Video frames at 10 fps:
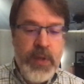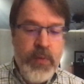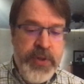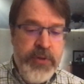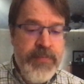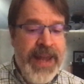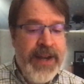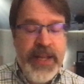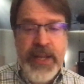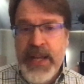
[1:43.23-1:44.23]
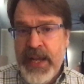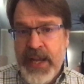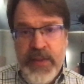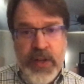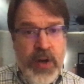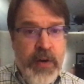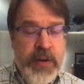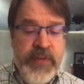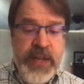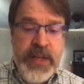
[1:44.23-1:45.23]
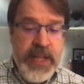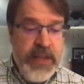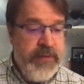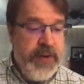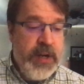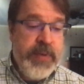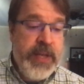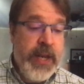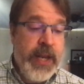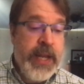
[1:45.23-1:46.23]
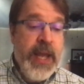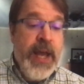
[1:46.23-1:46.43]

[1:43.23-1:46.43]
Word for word: with humanity in the Garden of Eden in the very beginning,